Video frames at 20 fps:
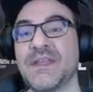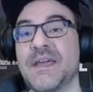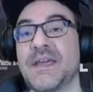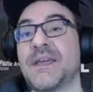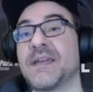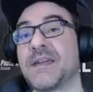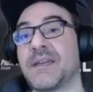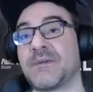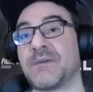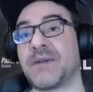
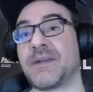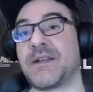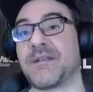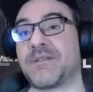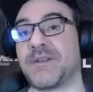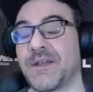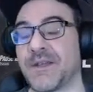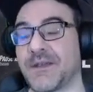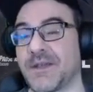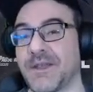Yeah, and I ran a
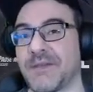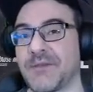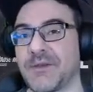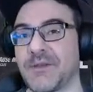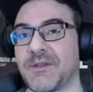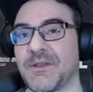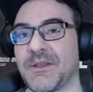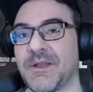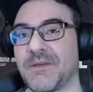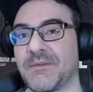video
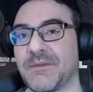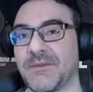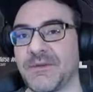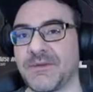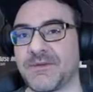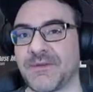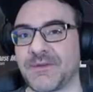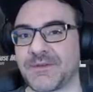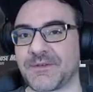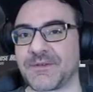gaming club at
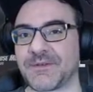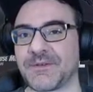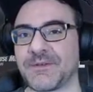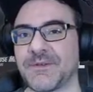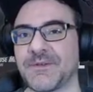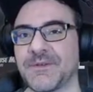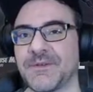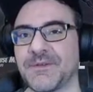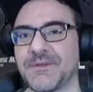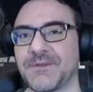my first
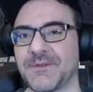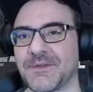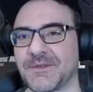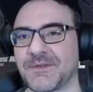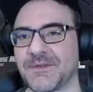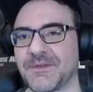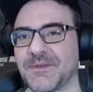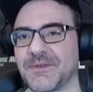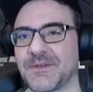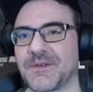school,
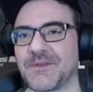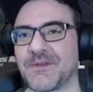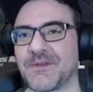which was